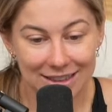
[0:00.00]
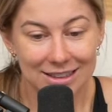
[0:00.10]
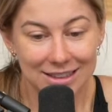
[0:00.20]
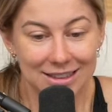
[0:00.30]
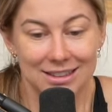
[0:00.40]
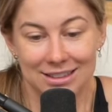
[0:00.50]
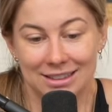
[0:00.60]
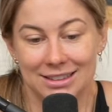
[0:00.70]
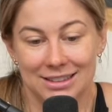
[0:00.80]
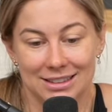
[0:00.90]

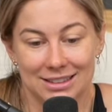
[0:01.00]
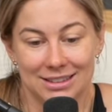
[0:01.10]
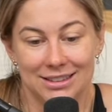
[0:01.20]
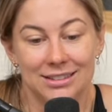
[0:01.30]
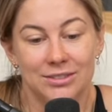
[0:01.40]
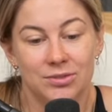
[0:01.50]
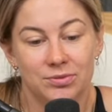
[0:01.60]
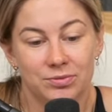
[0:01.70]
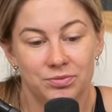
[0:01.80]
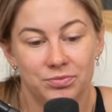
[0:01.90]

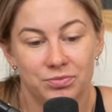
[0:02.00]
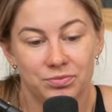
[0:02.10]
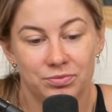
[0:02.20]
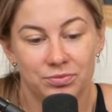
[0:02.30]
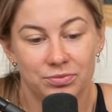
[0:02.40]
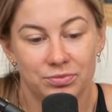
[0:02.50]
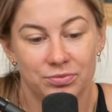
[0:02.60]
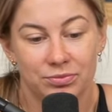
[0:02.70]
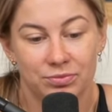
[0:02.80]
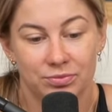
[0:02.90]

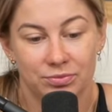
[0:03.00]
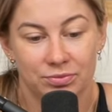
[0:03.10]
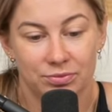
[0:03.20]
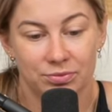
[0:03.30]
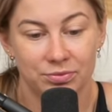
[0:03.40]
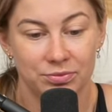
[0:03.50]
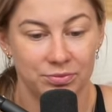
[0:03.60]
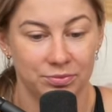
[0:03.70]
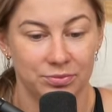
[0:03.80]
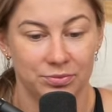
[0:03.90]

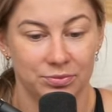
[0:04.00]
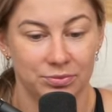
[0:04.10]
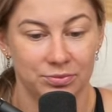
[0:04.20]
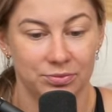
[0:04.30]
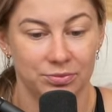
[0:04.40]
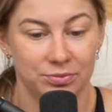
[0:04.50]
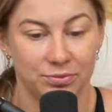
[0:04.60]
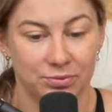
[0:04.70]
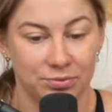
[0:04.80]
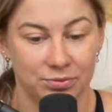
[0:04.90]

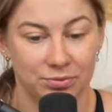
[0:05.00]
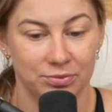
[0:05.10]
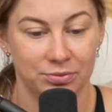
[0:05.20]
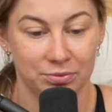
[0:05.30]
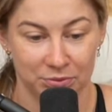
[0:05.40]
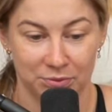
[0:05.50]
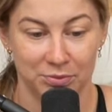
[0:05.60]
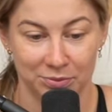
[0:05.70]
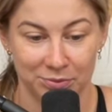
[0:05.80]
[no speech]